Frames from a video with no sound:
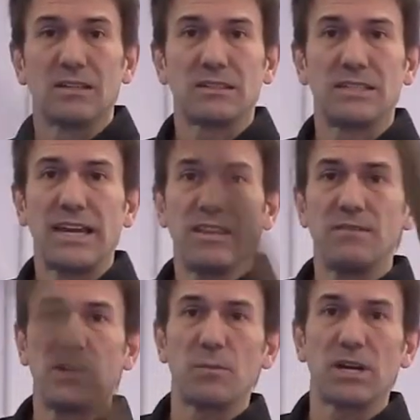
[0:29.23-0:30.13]
Today in the
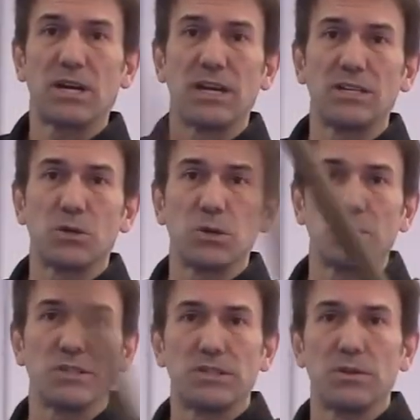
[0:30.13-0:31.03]
video I'm going to cut it short and
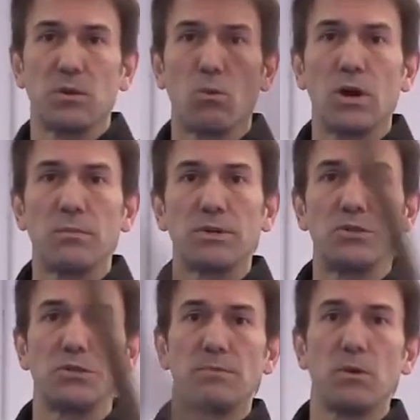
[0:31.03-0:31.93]
just do the one, but
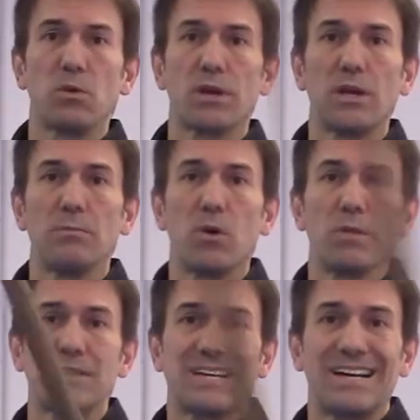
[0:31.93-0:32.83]
you should be working
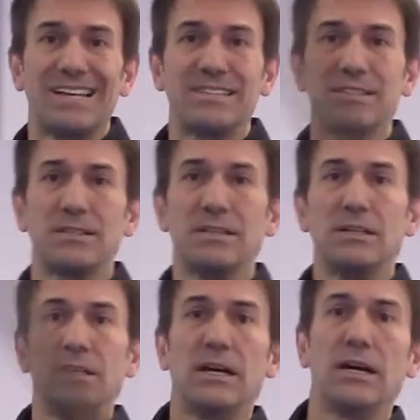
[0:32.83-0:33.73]
both sides.
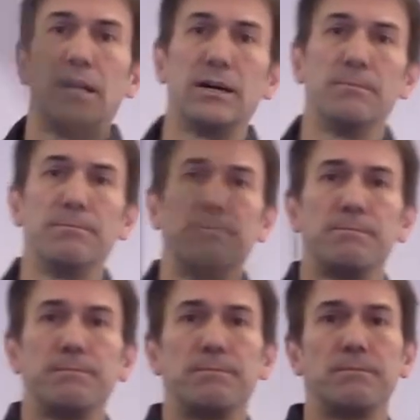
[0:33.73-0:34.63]
We
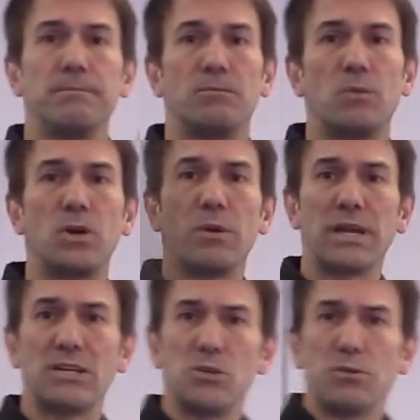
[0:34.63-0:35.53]
don't want
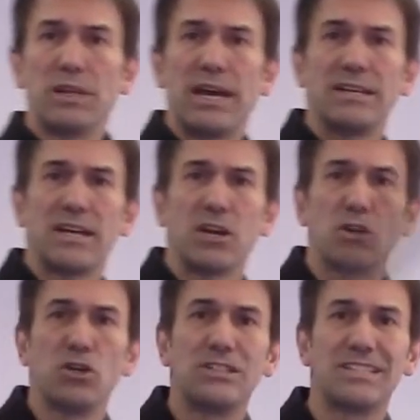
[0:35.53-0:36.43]
to get too reliant on our
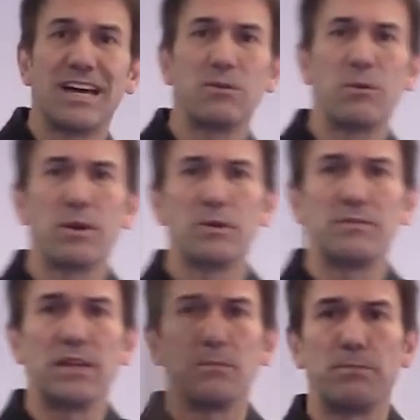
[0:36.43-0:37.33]
good side. We want to
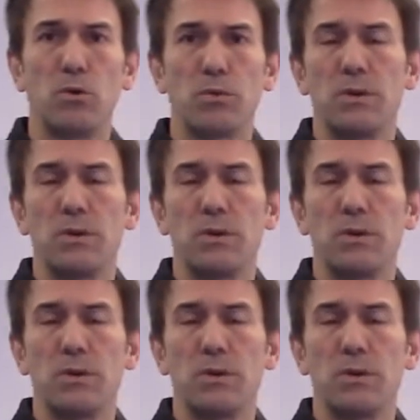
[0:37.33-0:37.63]
develop both.